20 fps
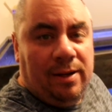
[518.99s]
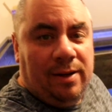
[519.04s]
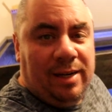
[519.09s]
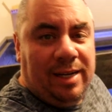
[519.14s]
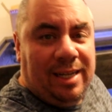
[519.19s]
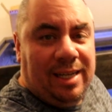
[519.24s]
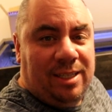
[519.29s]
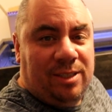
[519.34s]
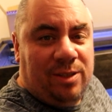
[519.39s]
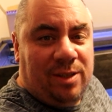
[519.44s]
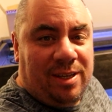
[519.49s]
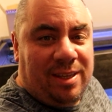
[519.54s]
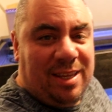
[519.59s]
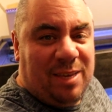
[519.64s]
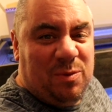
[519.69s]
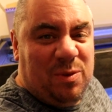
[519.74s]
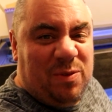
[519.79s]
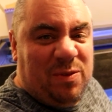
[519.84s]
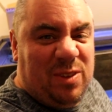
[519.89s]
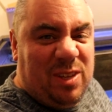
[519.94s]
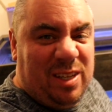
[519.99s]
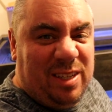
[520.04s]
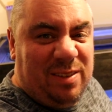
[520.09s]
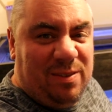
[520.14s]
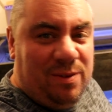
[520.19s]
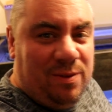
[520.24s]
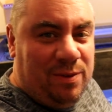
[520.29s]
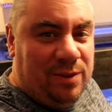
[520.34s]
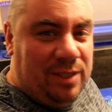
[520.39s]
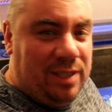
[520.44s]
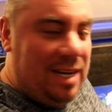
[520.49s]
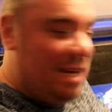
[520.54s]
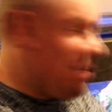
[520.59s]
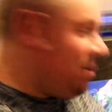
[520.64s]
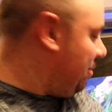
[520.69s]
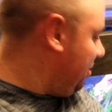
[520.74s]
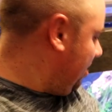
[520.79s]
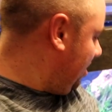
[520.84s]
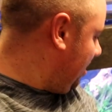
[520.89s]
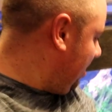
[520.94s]
Right, so I think we've done for
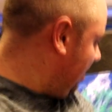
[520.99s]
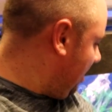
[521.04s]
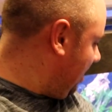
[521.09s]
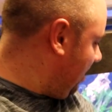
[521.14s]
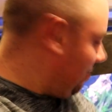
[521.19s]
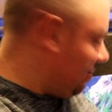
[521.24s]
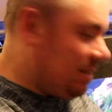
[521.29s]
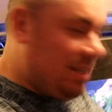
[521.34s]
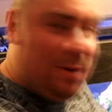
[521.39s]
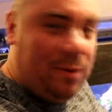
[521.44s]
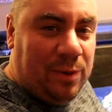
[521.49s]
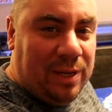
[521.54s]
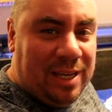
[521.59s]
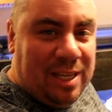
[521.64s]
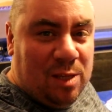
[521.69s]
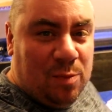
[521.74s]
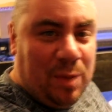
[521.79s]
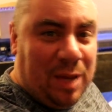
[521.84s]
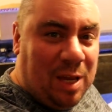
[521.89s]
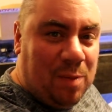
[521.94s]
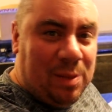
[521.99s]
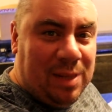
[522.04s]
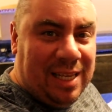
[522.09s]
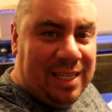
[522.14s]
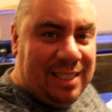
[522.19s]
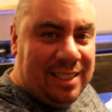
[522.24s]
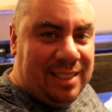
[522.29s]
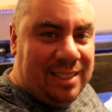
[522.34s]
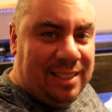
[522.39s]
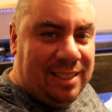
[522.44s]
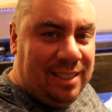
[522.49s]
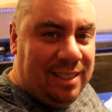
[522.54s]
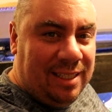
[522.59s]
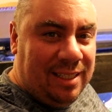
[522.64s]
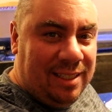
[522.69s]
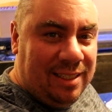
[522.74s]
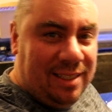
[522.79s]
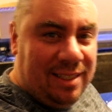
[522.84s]
now, until we get the big plants and